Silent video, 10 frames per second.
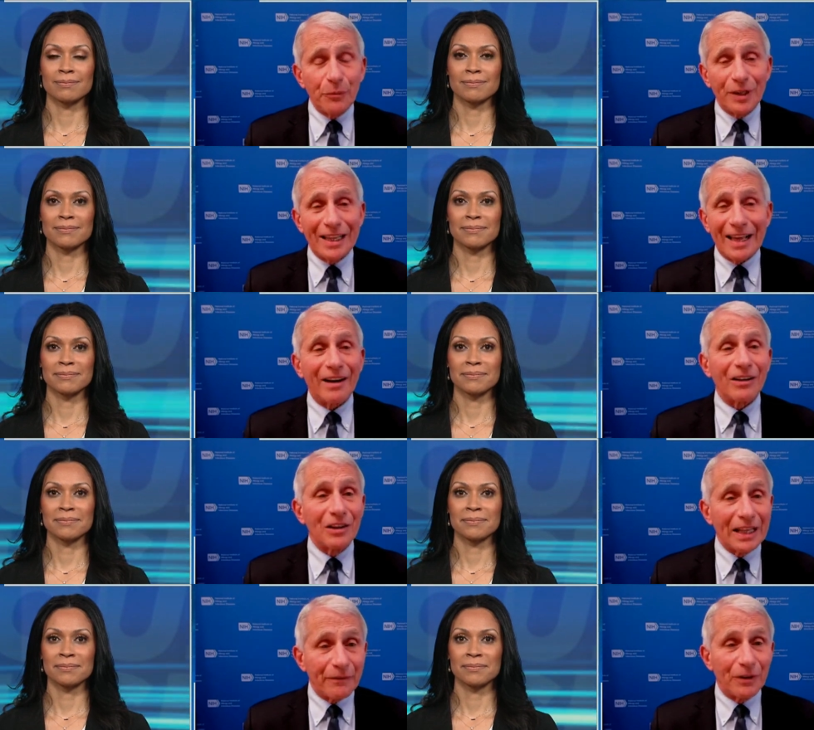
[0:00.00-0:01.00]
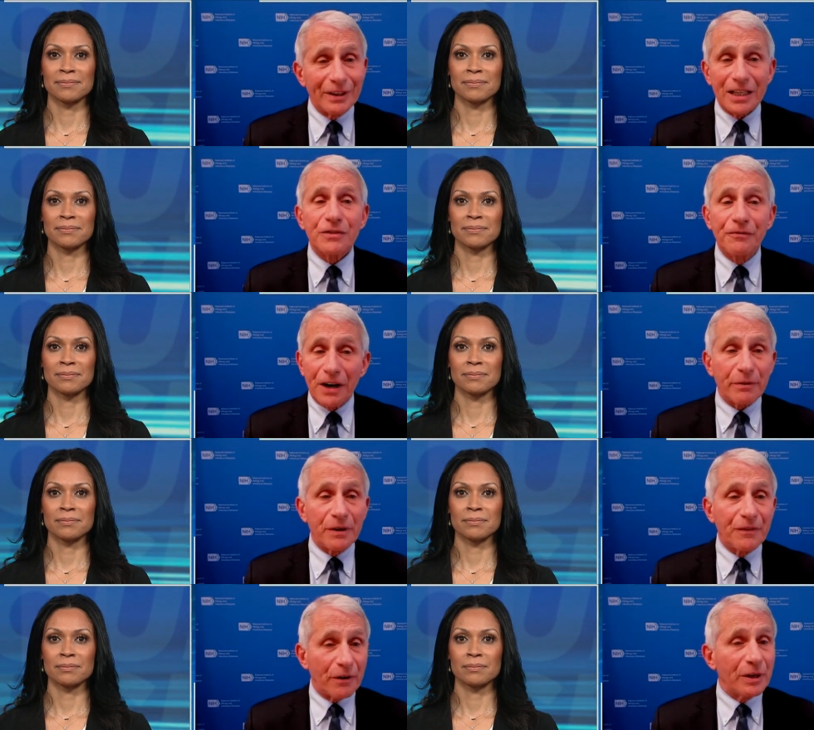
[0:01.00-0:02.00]
Speaker 1: with that at a level that's
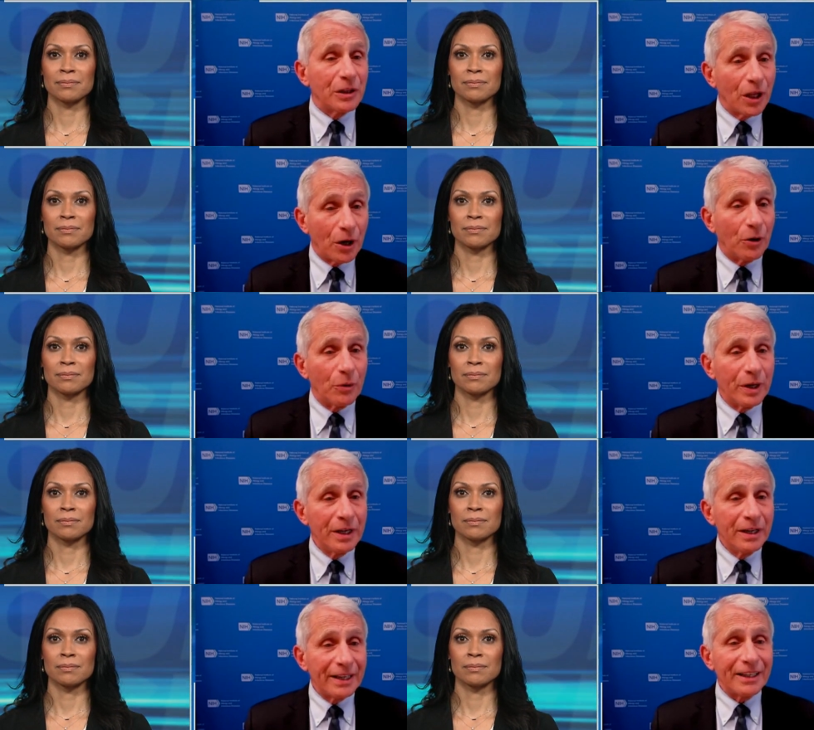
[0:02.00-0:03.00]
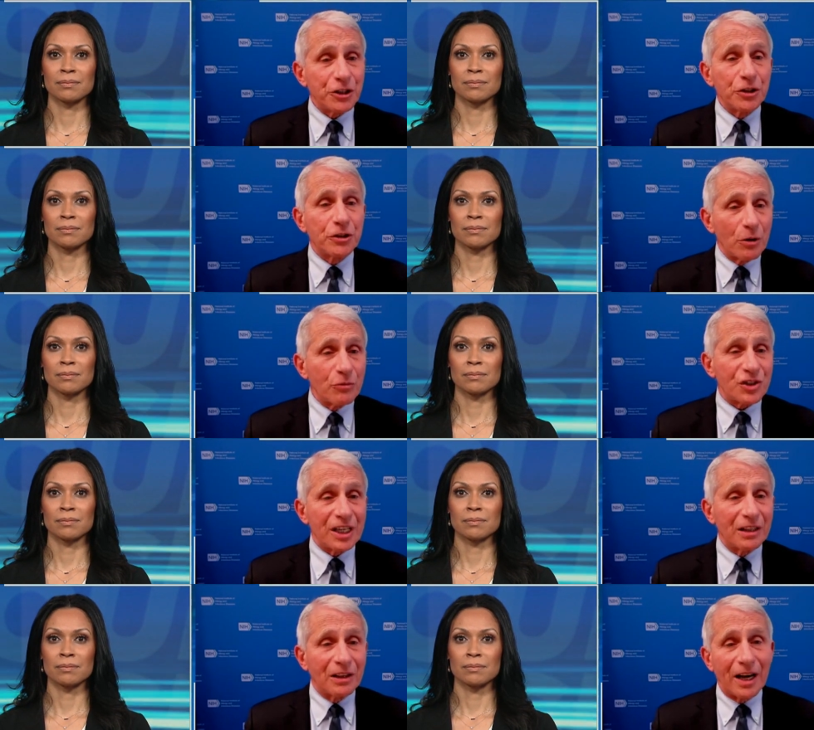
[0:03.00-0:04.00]
very, very low and that you don't
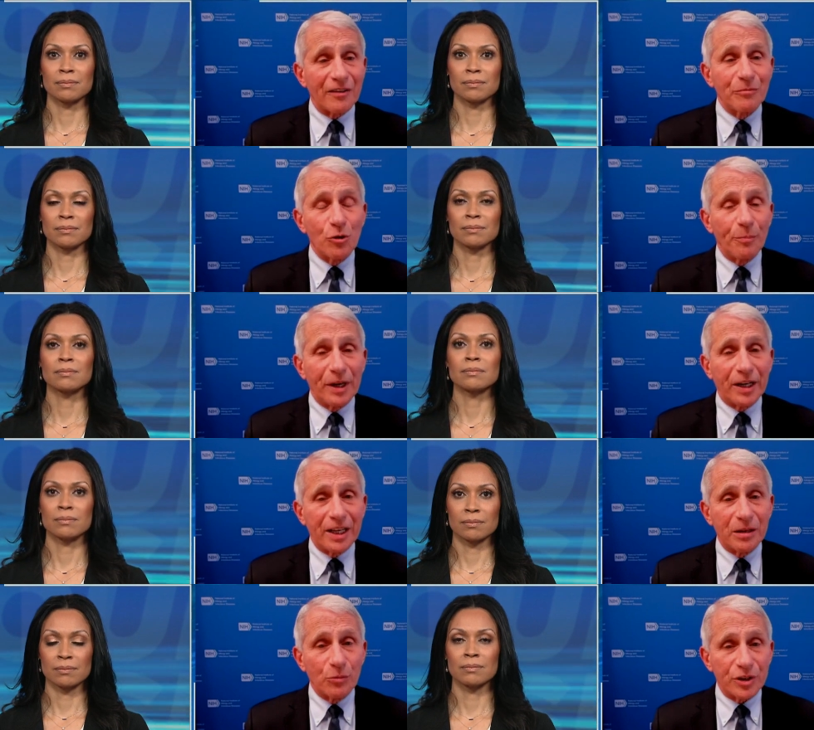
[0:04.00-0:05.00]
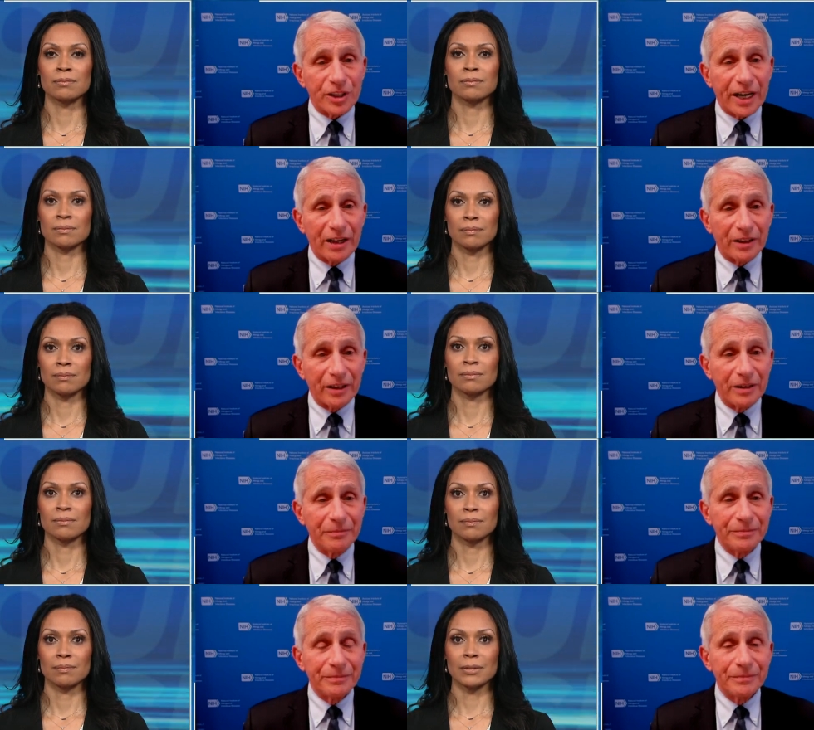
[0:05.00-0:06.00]
see a lot of morbidity and mortality.
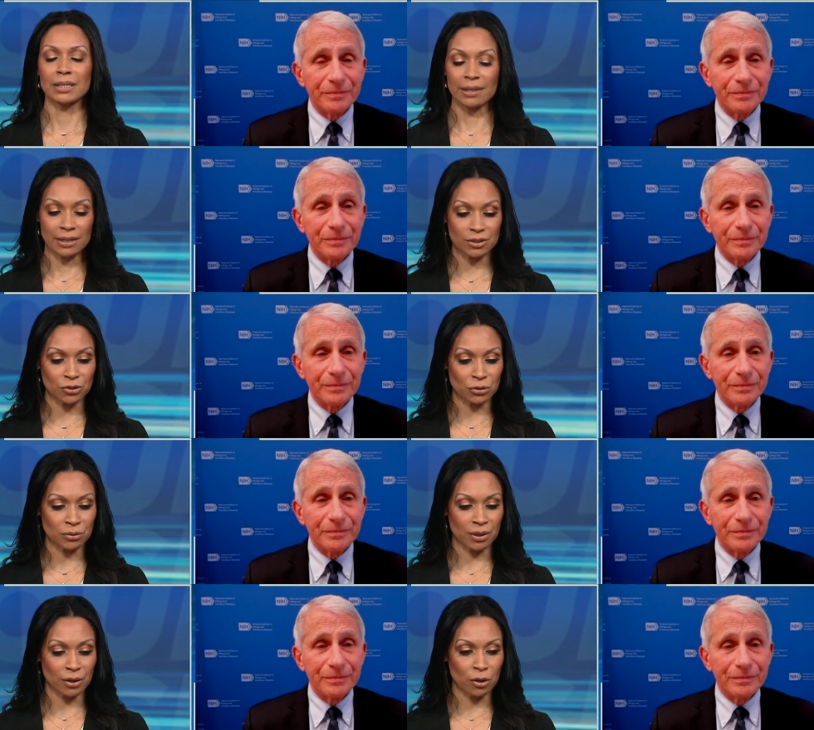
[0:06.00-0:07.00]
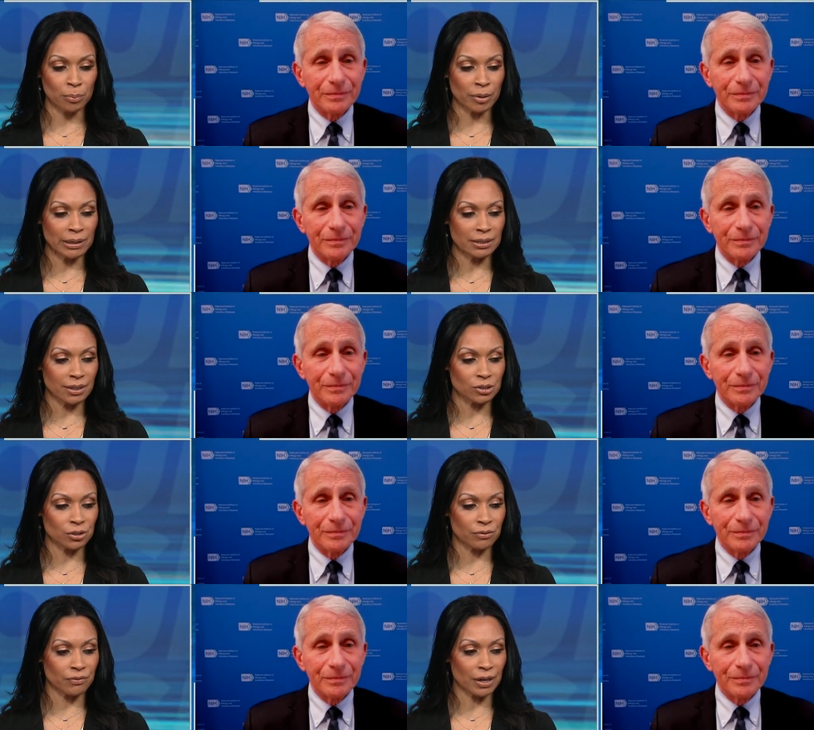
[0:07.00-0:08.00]
Speaker 2: Yeah, that is certainly the hope. All right,
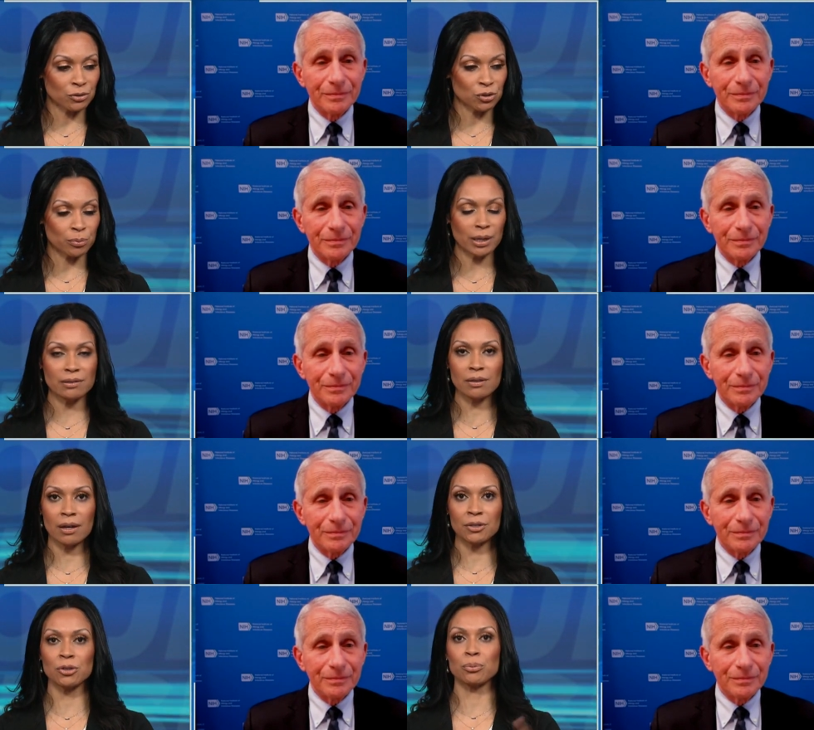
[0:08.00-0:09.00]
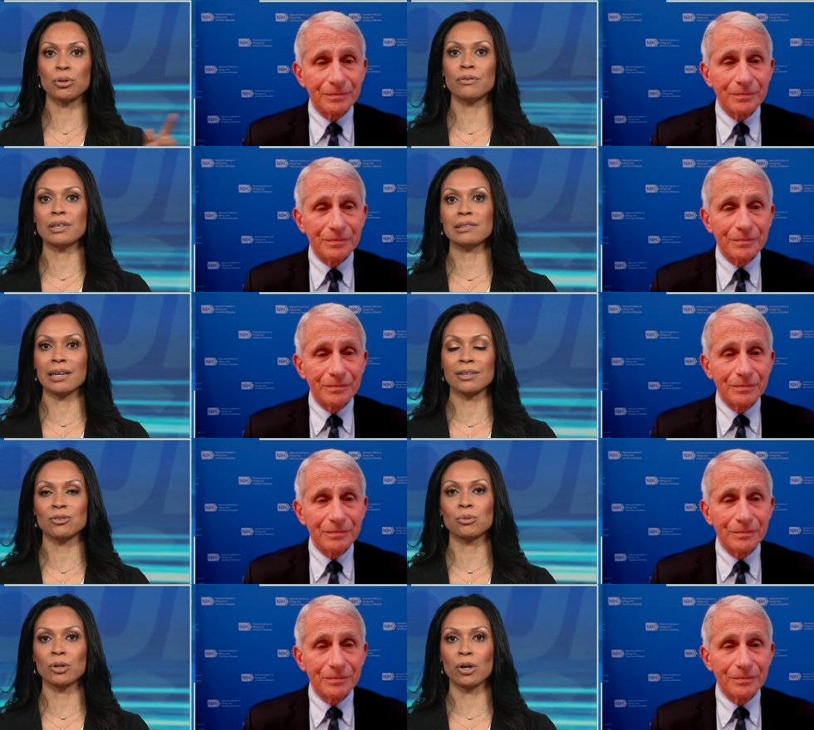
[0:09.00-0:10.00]
Dr. Fauci, based on your previous answer, we'll